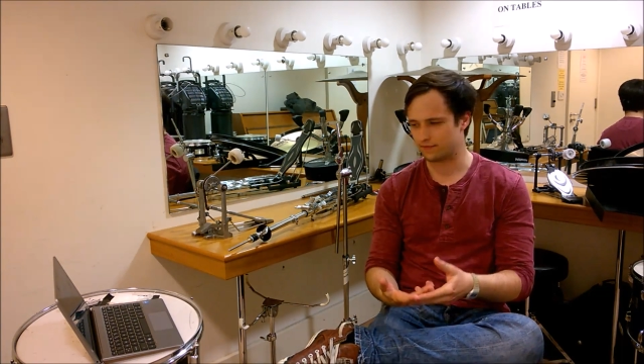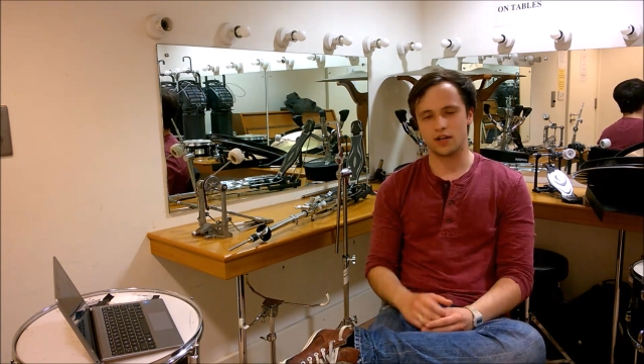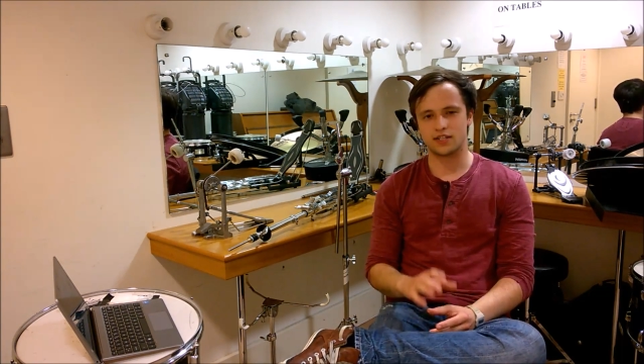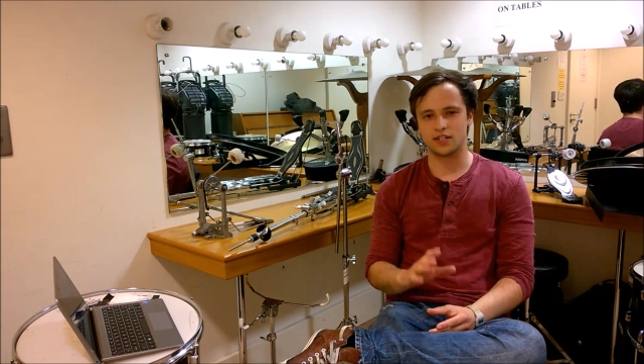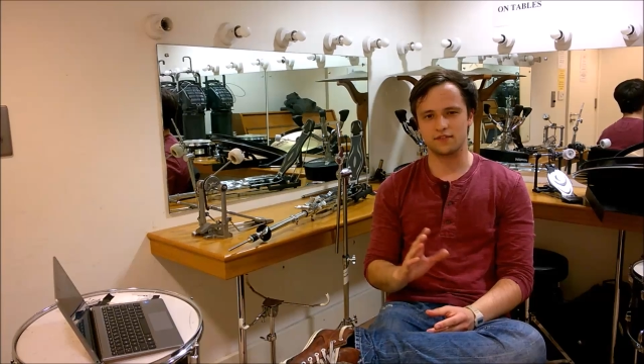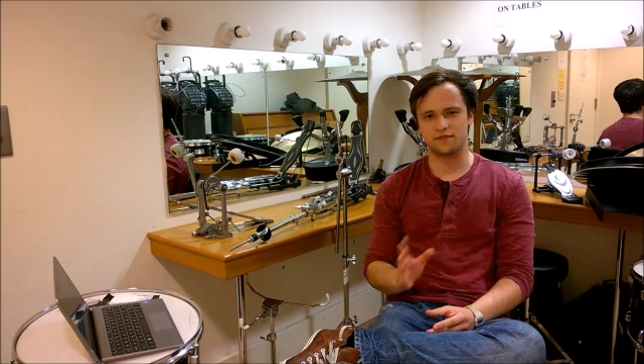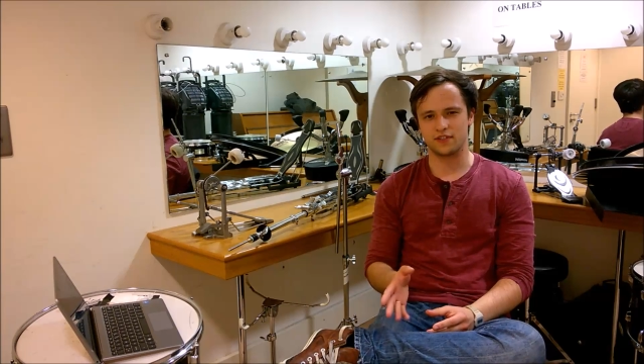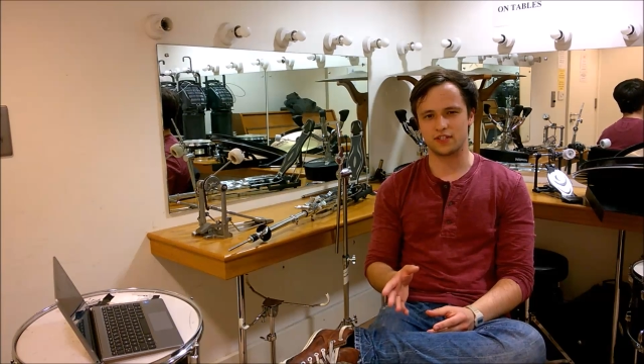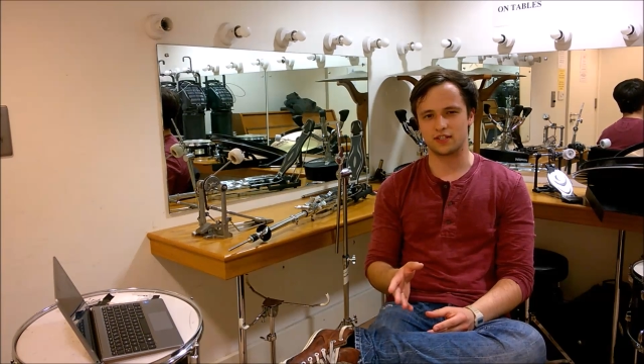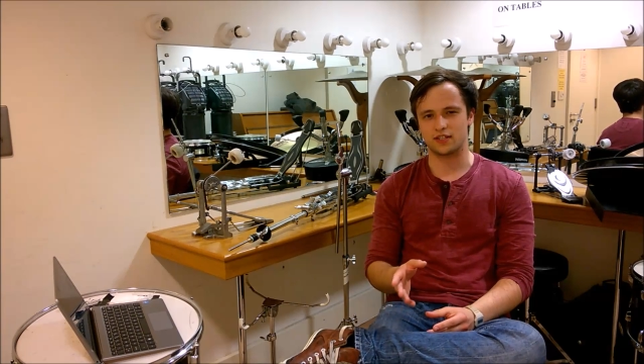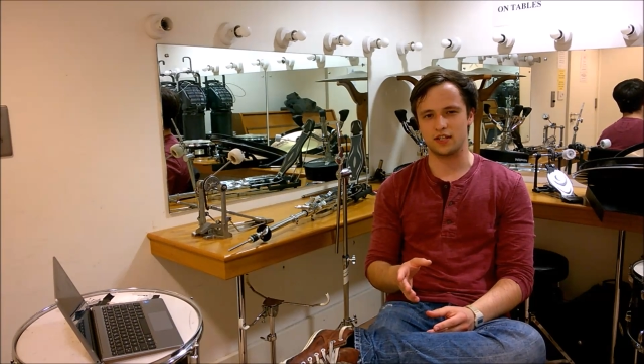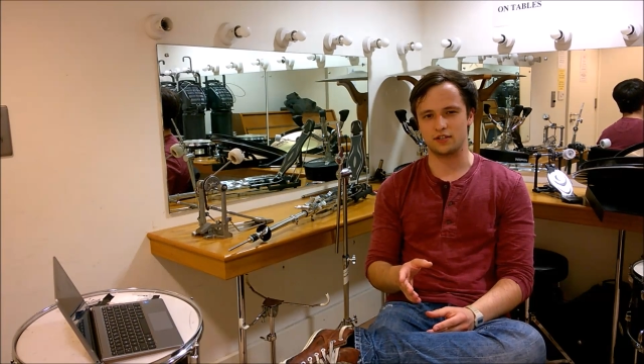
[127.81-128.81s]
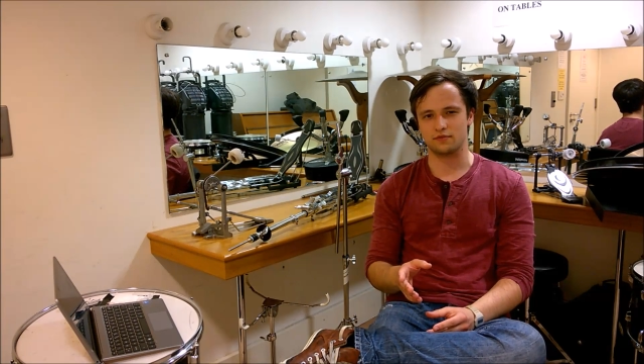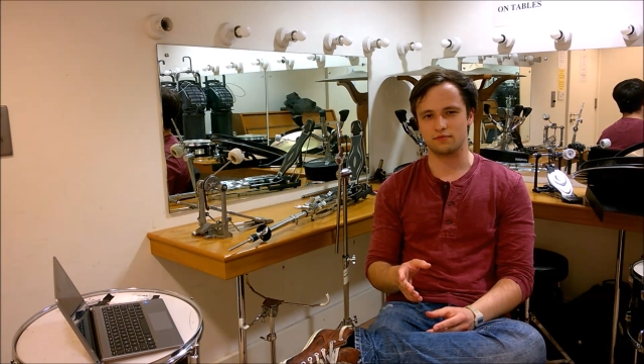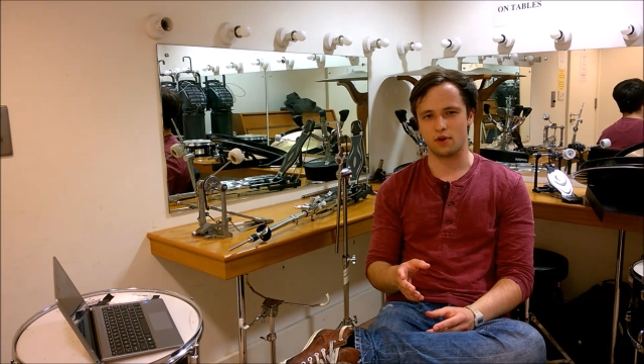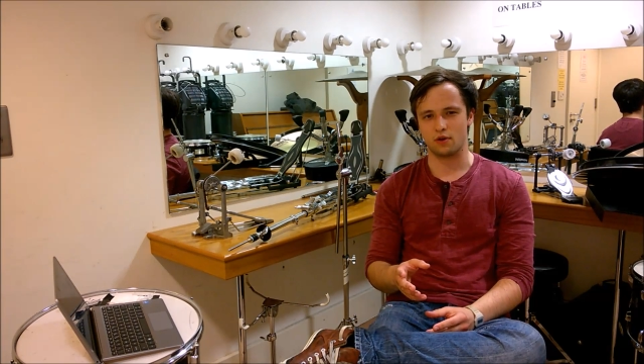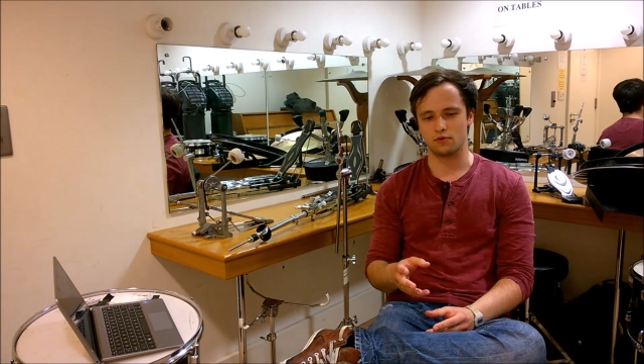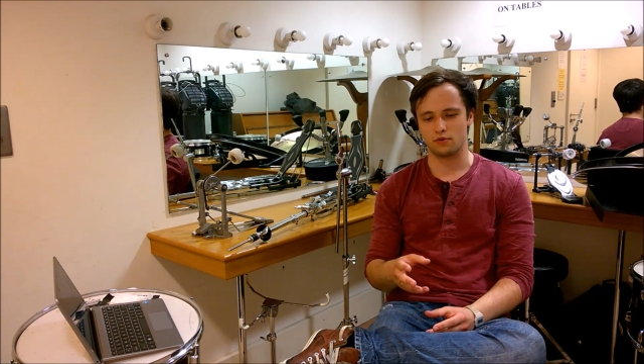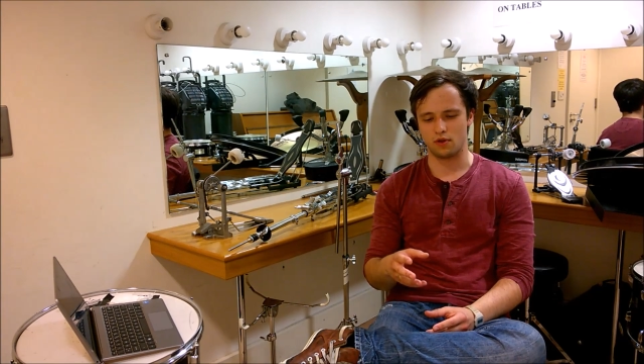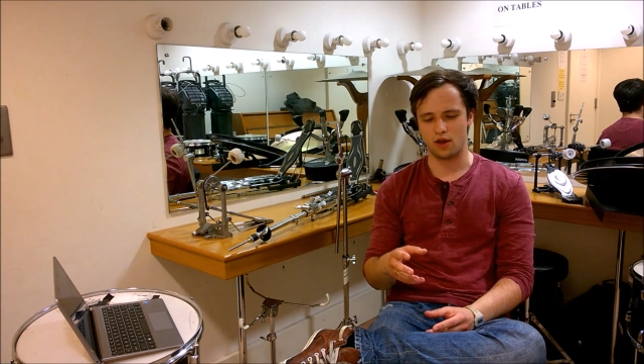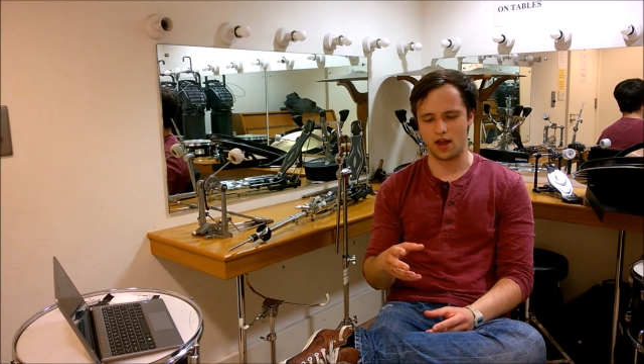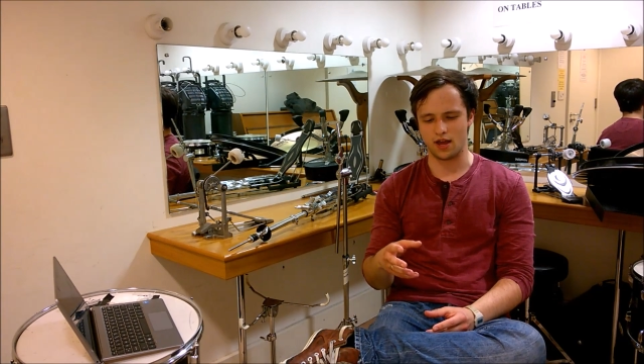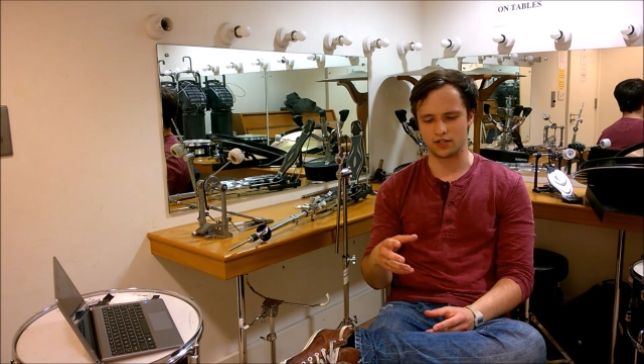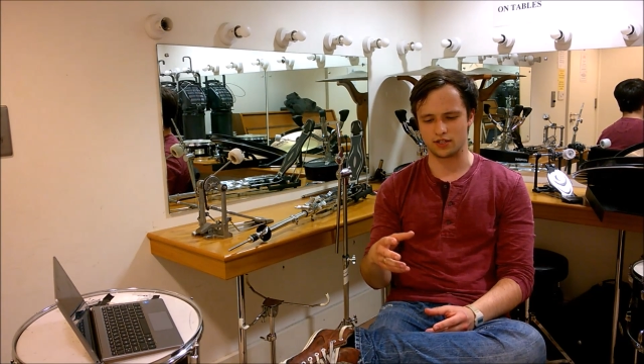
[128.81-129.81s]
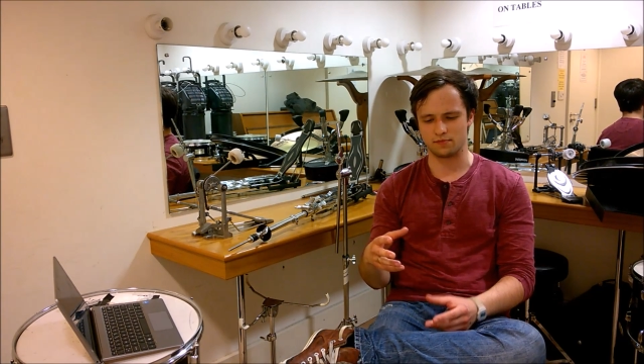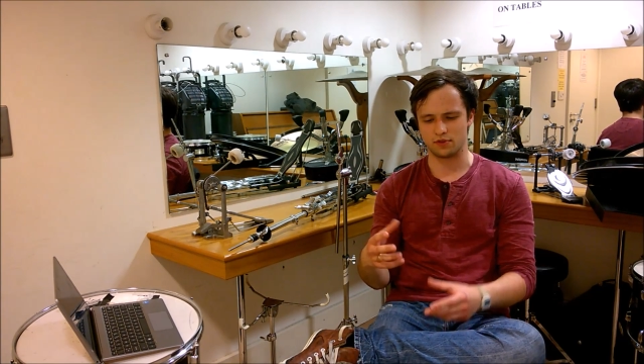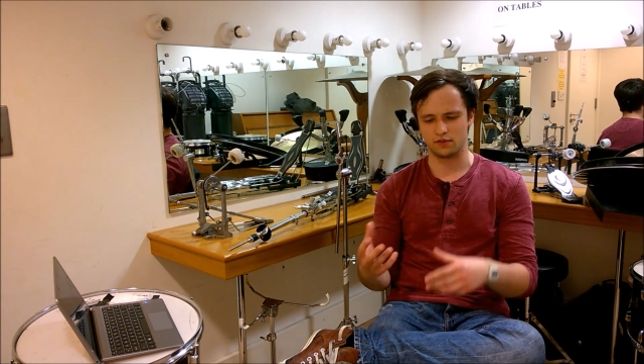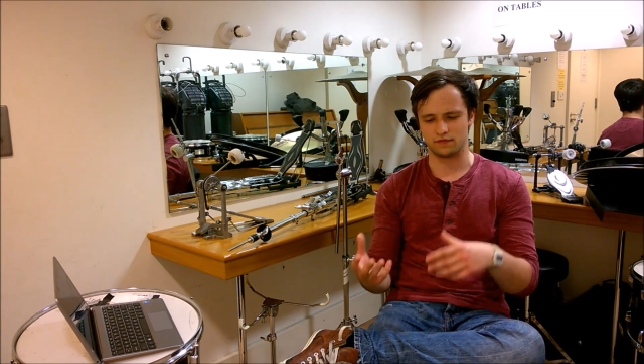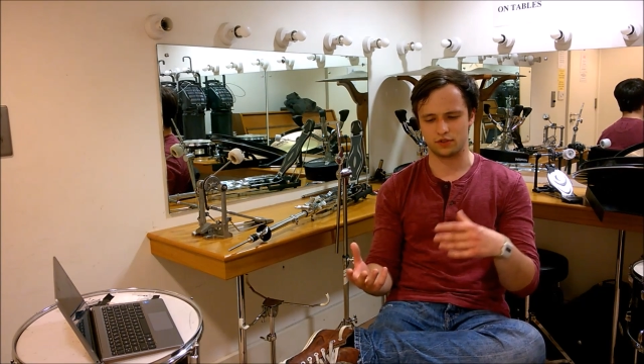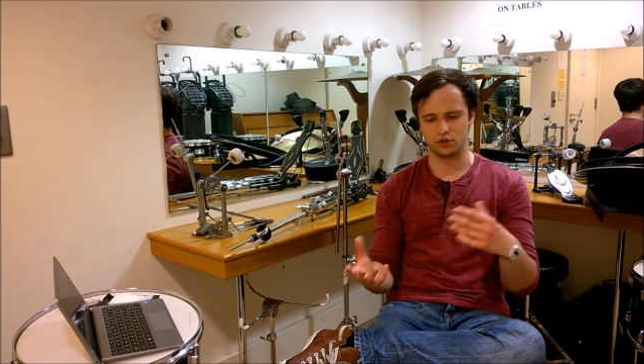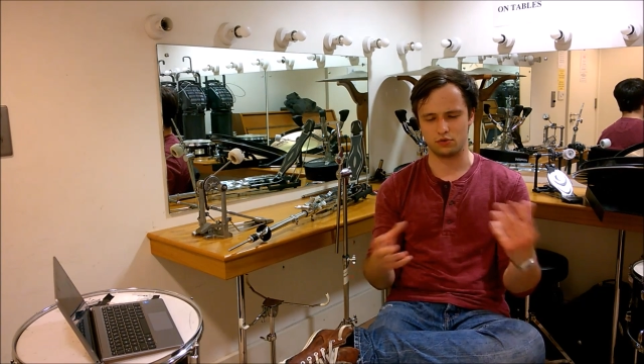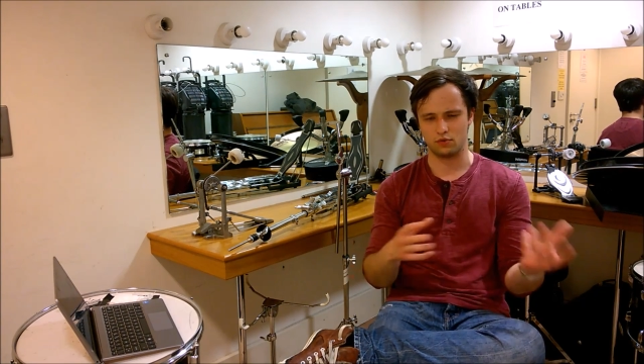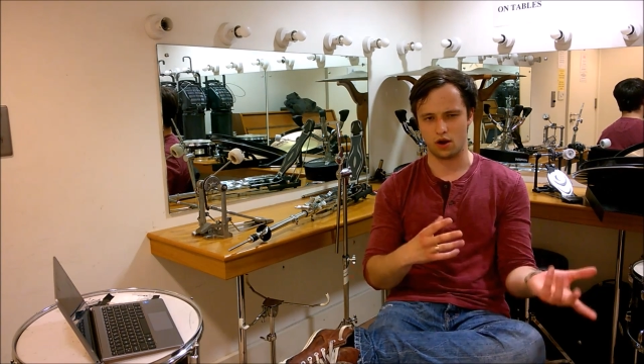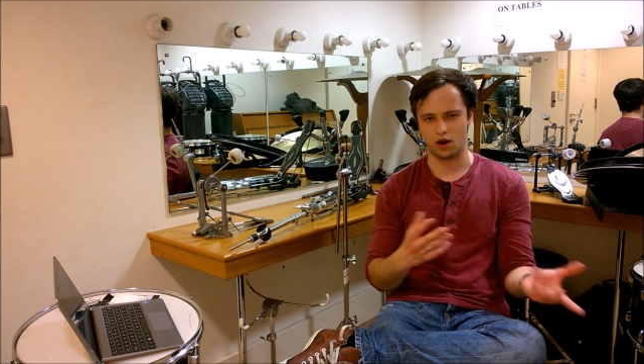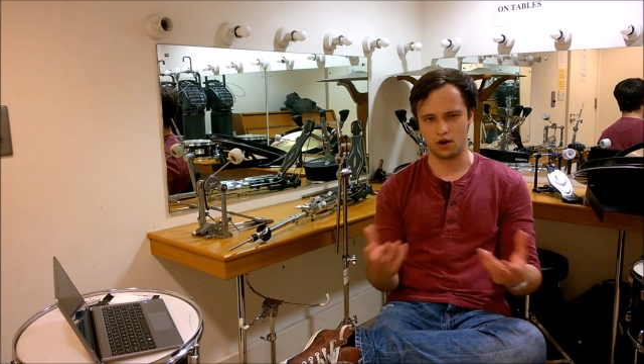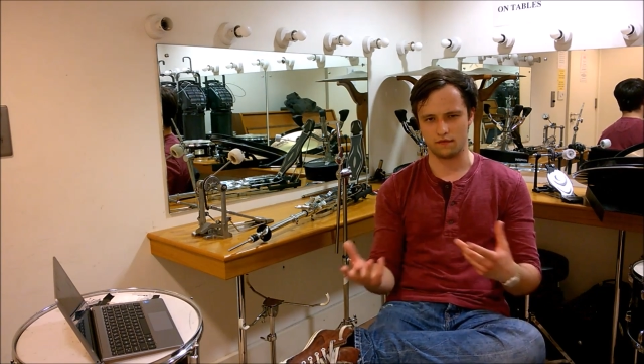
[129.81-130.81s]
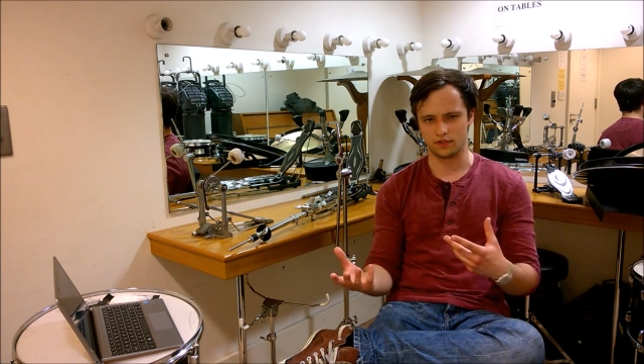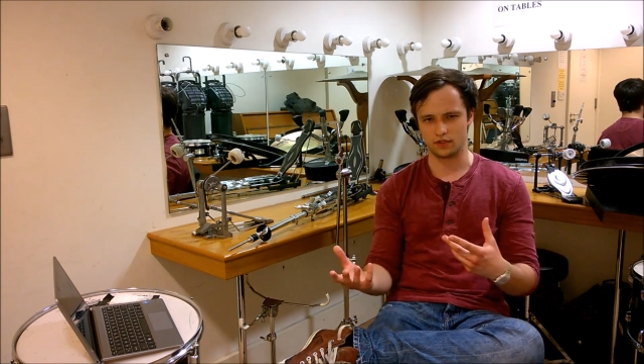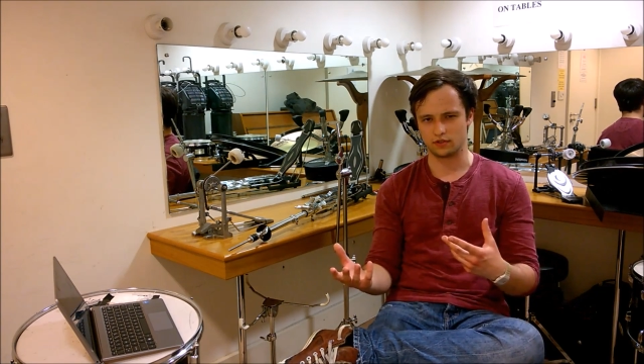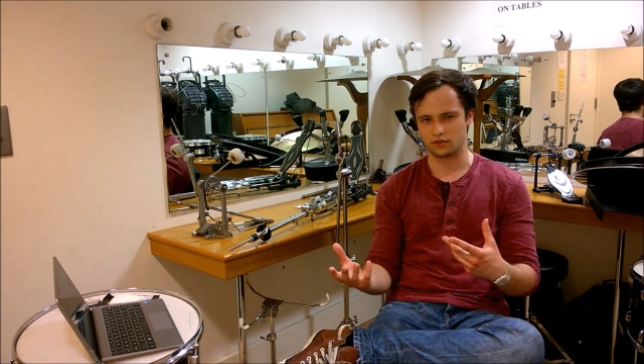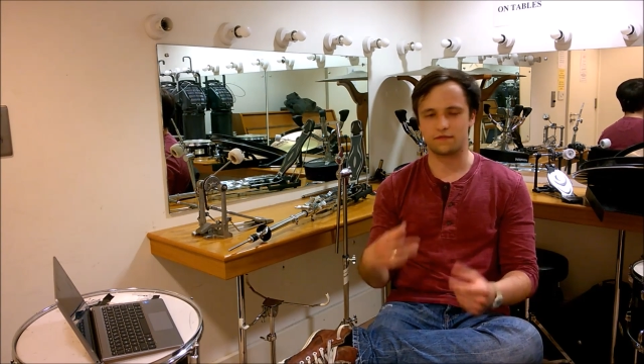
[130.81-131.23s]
I see the physics teacher role as something of two halves.